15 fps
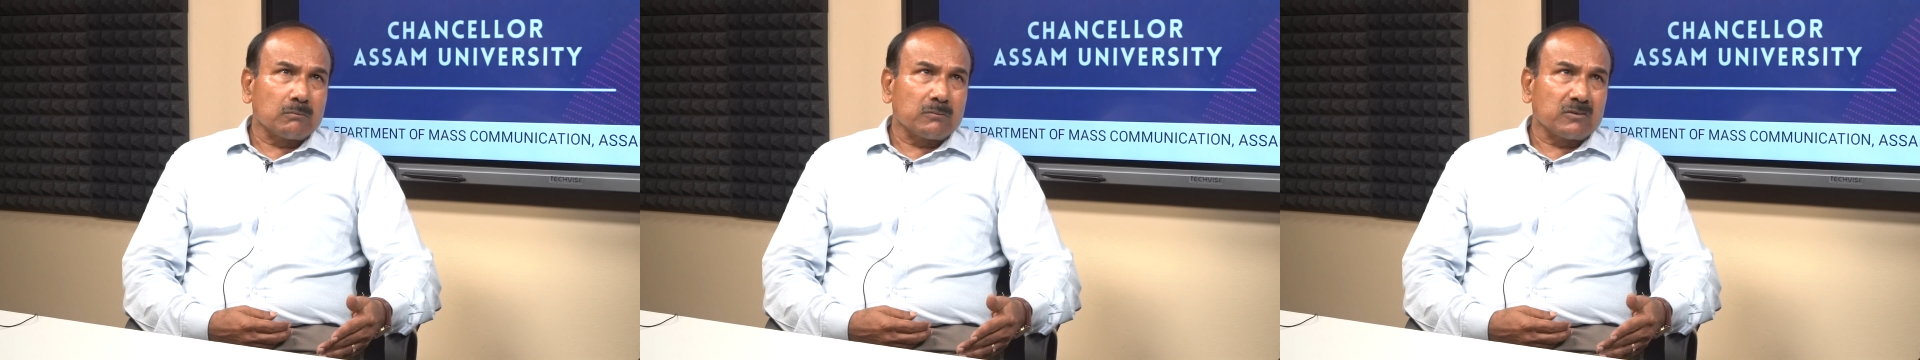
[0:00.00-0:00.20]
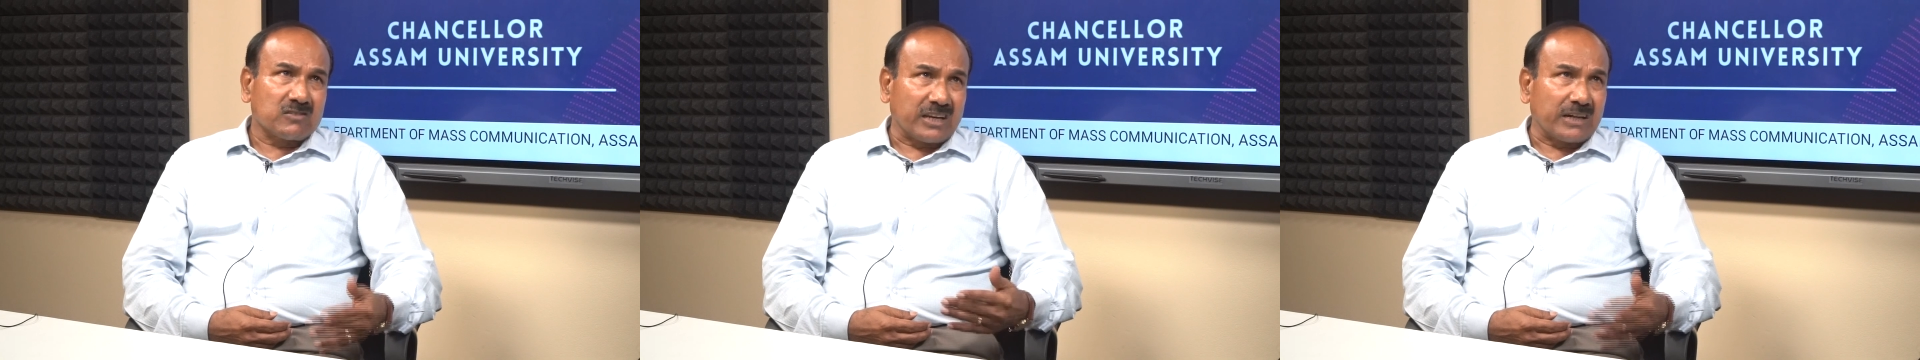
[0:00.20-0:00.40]

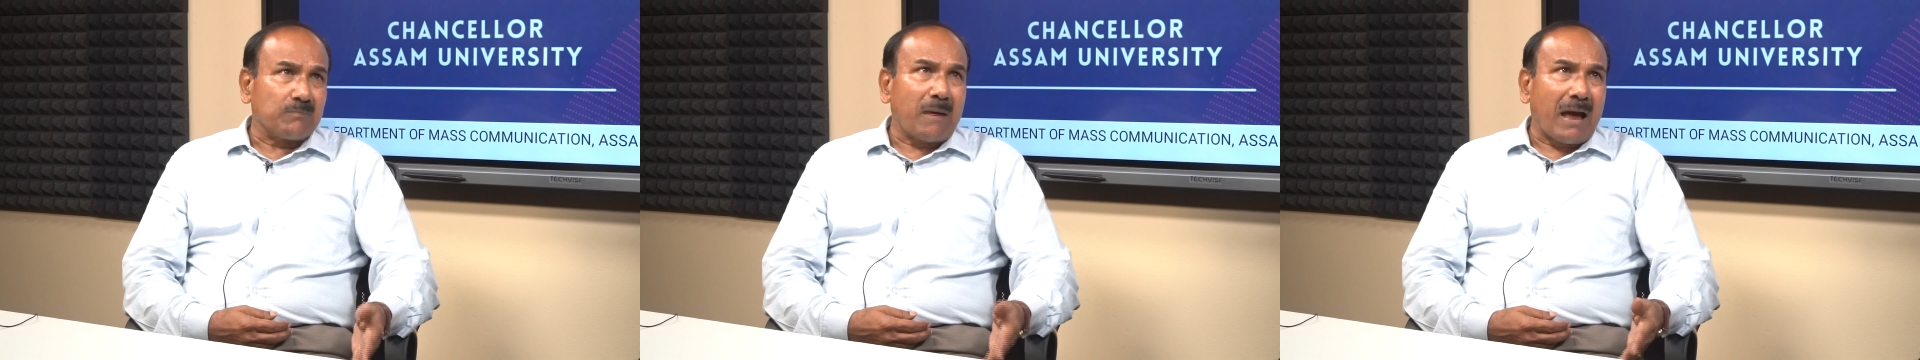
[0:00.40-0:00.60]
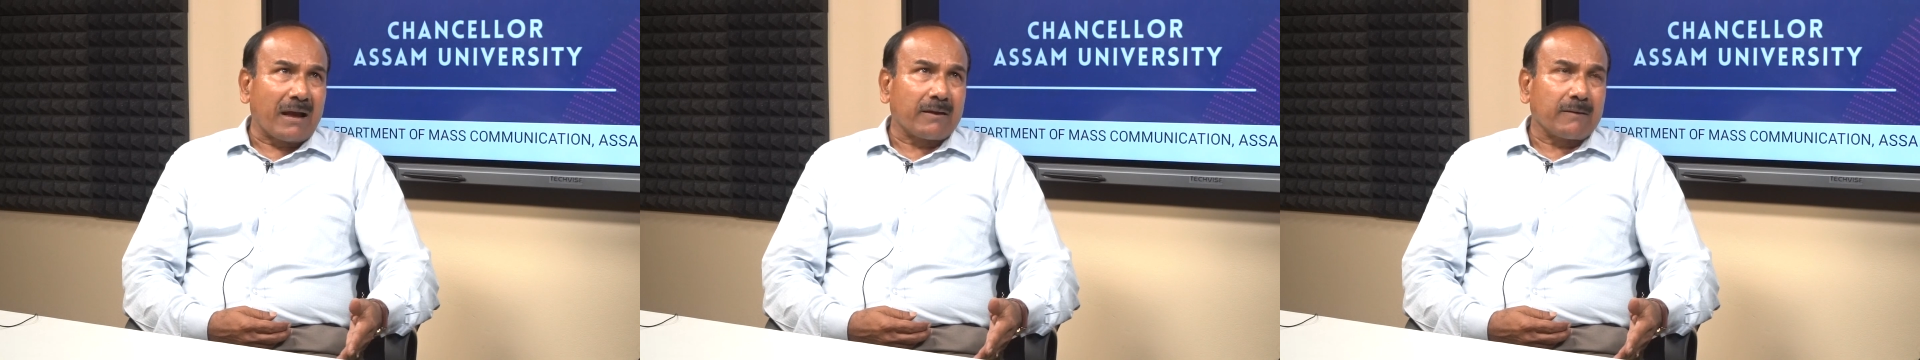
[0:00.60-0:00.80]

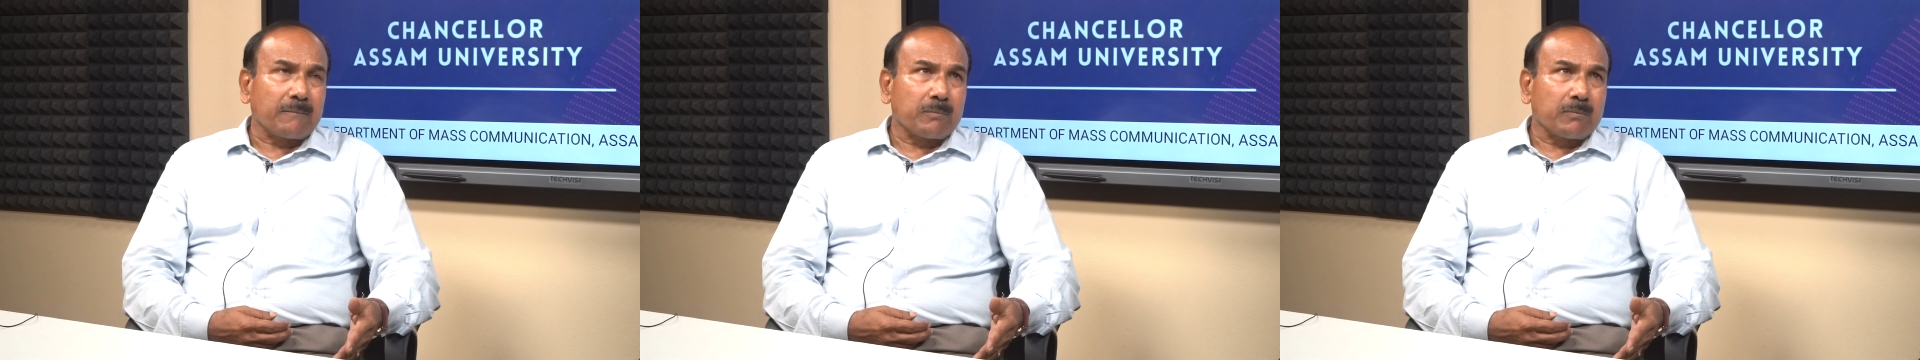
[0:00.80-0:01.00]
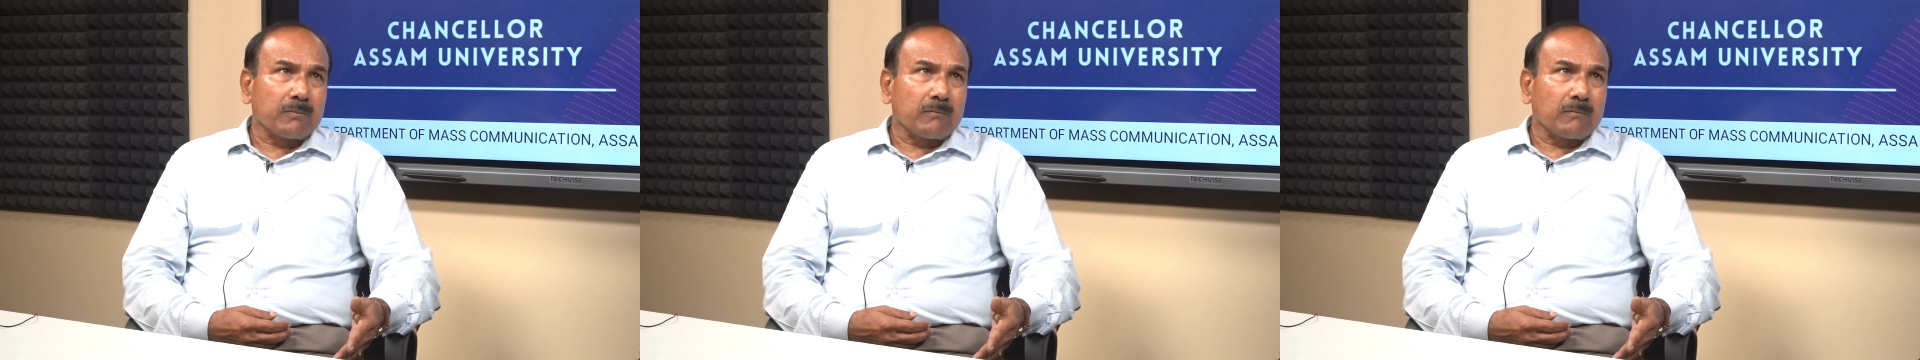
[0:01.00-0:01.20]
setback,
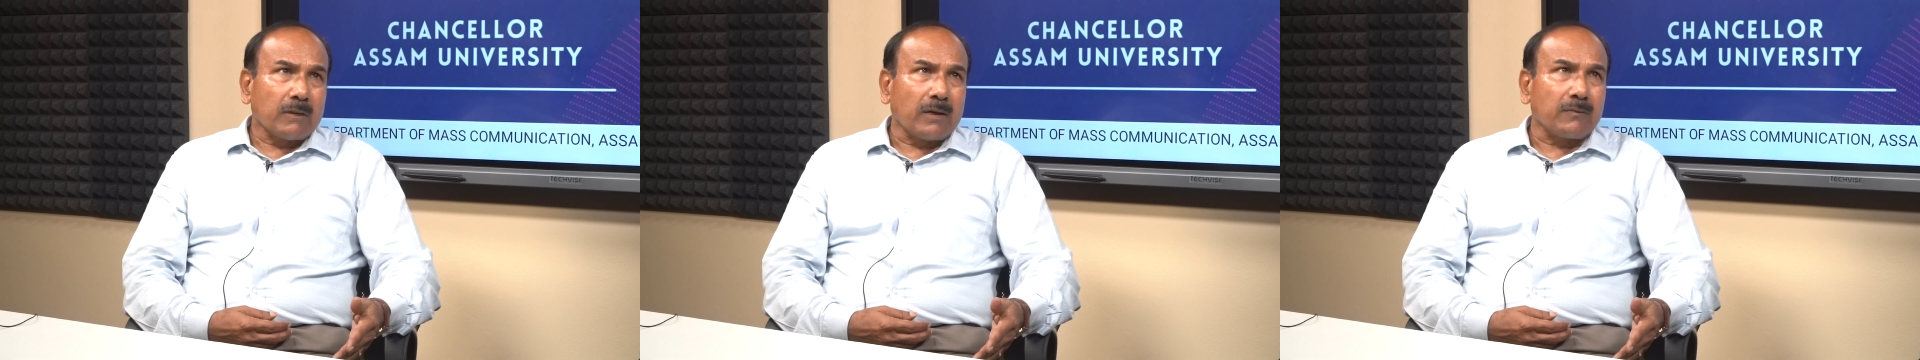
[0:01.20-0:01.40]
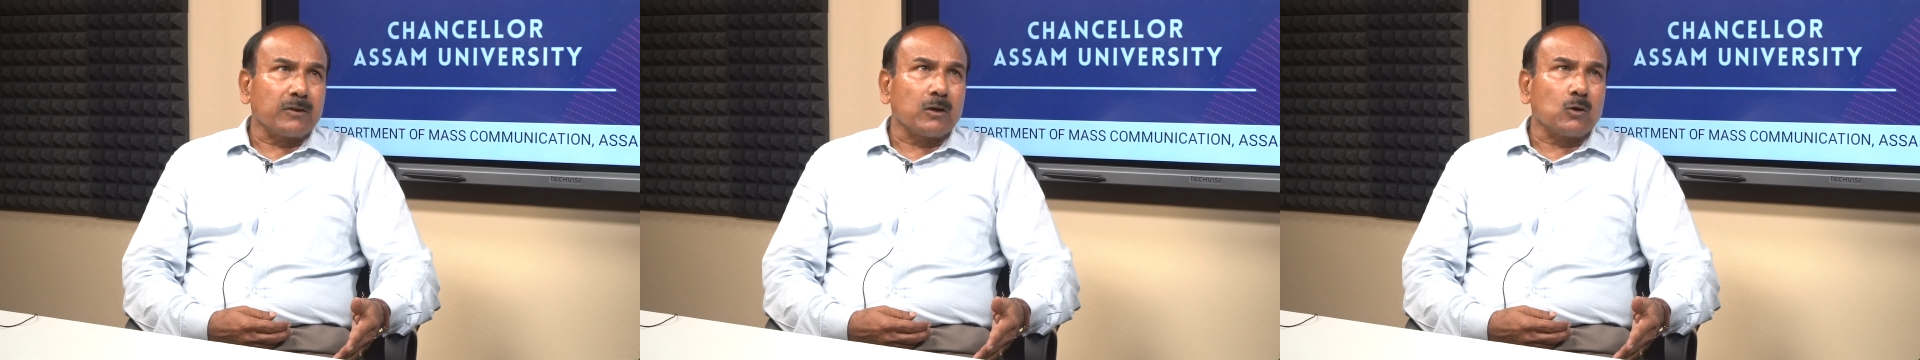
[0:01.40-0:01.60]

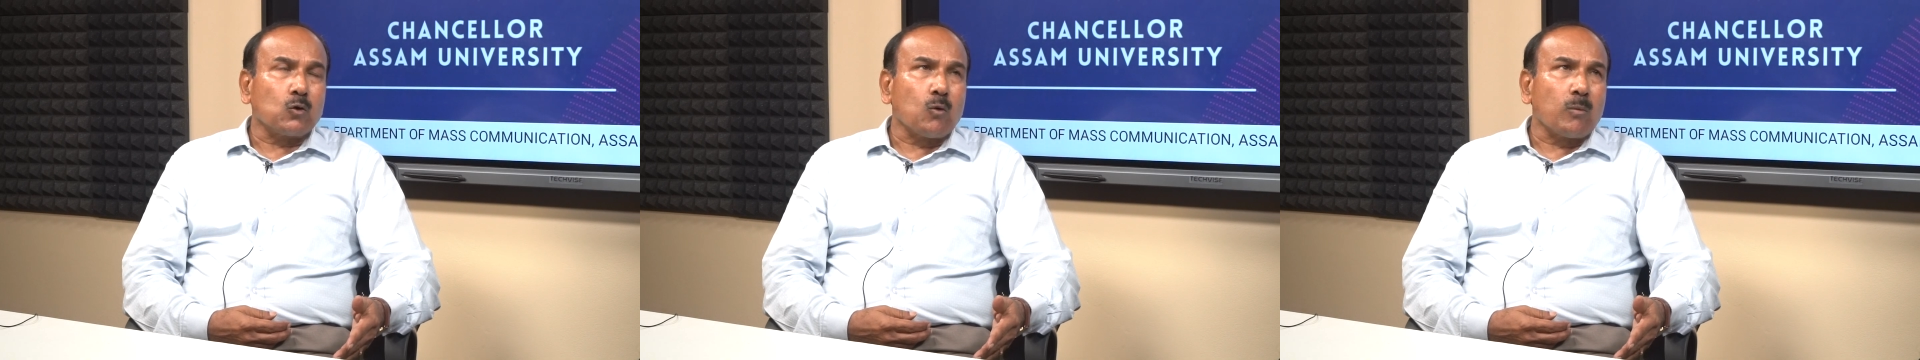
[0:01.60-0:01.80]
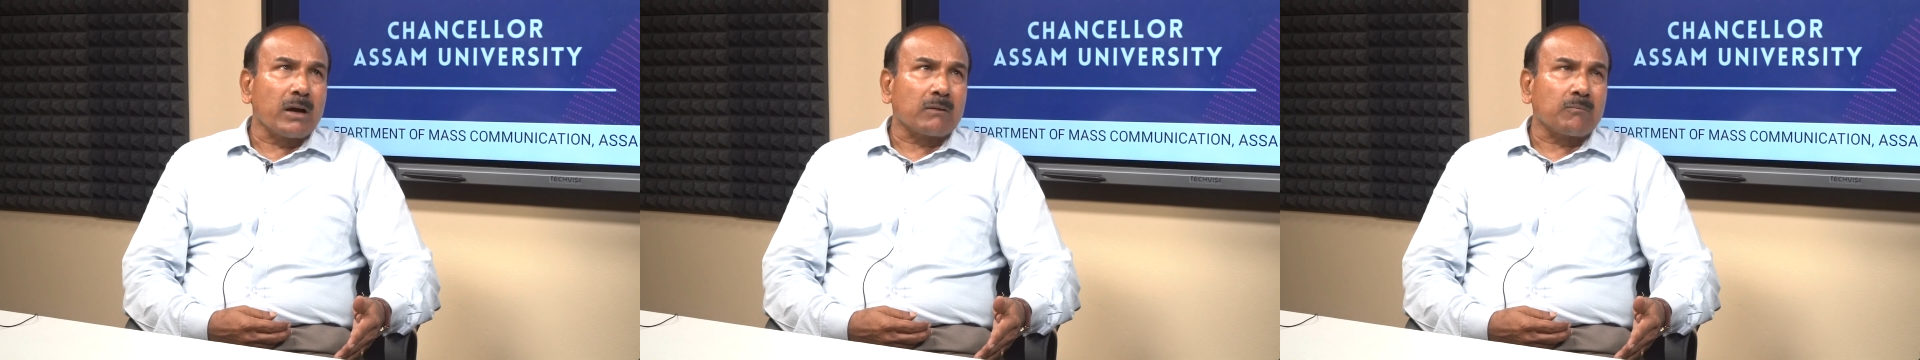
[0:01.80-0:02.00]
and they'll go back